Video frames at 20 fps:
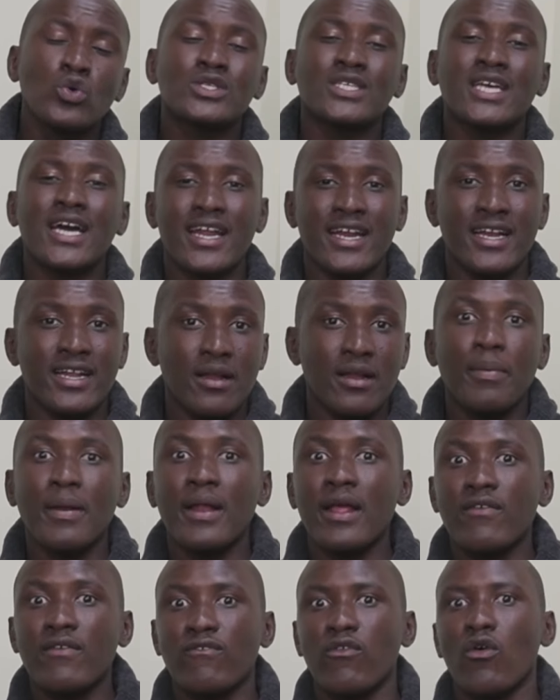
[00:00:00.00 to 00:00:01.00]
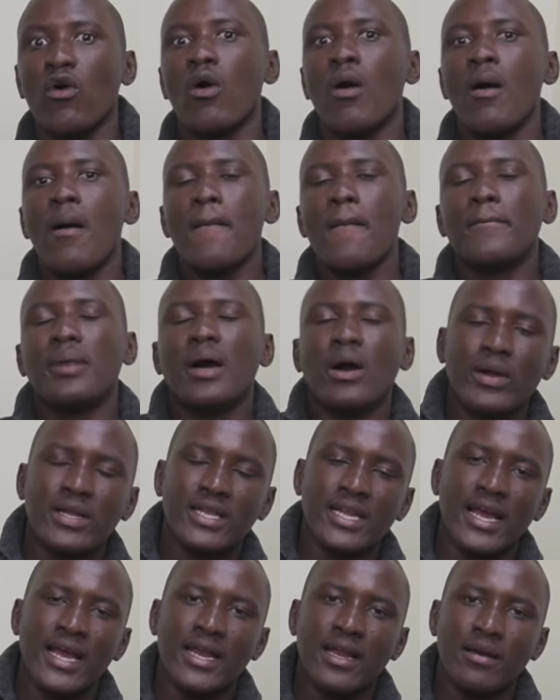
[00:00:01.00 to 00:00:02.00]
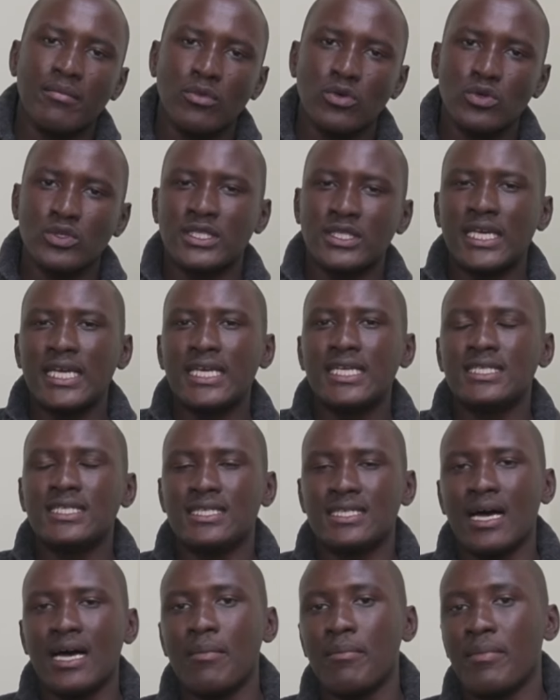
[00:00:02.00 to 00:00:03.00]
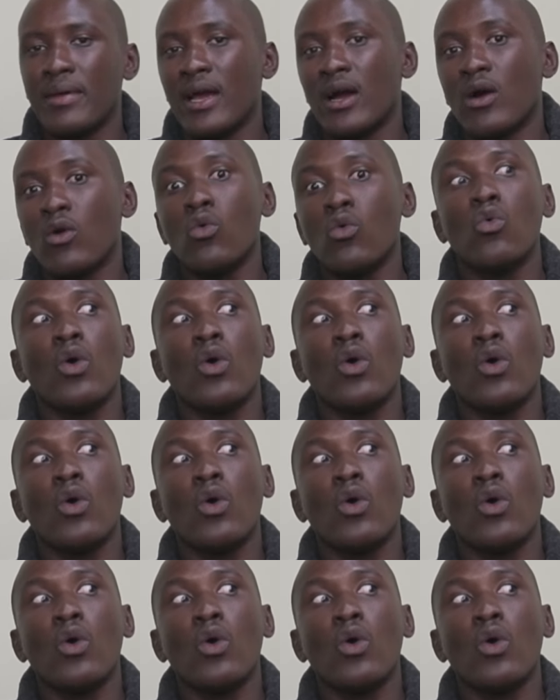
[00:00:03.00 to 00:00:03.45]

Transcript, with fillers: who's currently playing for Power Dynamos in Zambia,